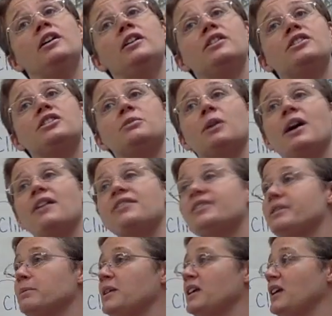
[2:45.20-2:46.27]
She wants
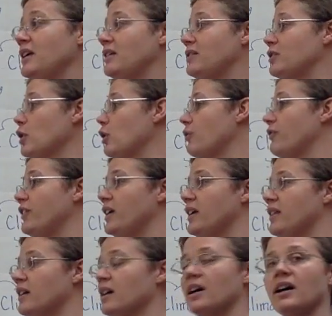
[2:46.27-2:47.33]
to be Sophie
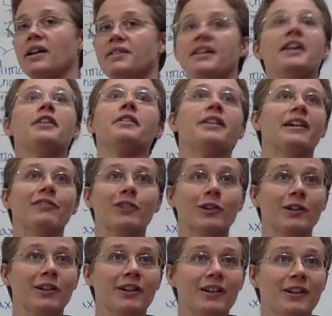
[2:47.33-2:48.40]
the Daredevil,
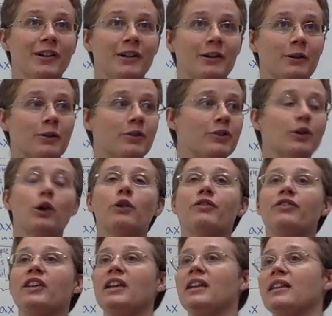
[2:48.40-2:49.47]
or
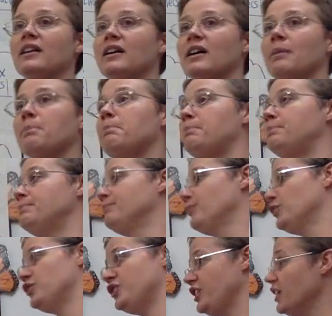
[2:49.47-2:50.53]
Sophie the
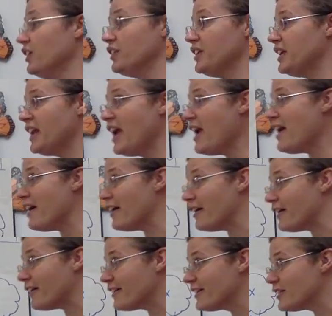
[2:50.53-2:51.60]

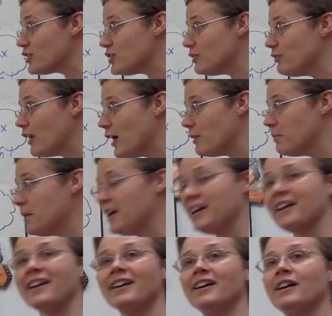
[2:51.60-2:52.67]
Zillionaire, because she found
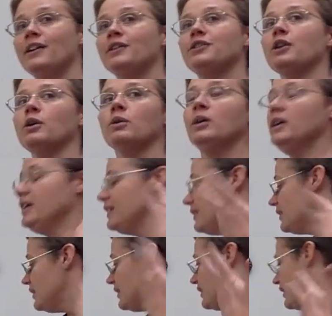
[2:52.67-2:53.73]
money. So
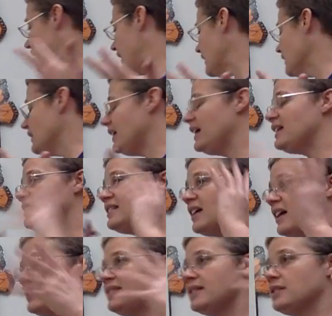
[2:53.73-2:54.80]
it leads
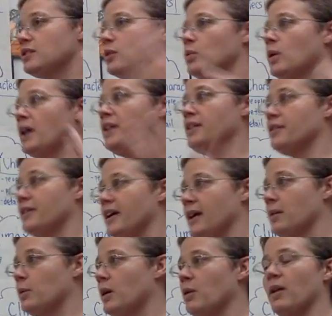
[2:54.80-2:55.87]
us into
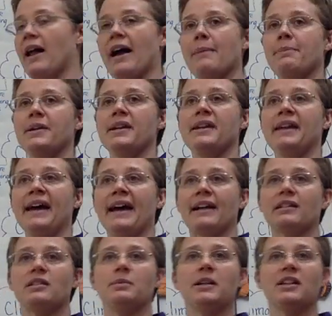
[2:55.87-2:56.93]
wondering what will happen
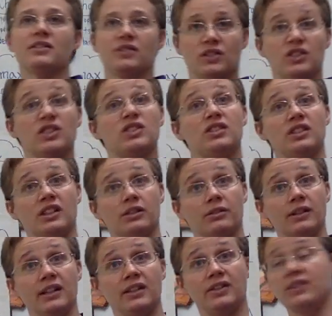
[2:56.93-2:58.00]
next because it's a
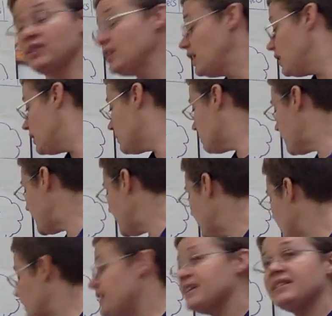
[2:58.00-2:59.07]
series. But
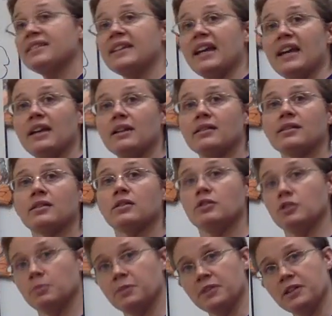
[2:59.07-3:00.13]
in this case, could
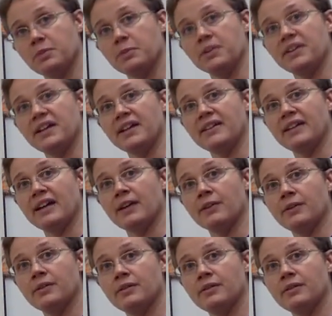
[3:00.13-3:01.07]
you please put that down?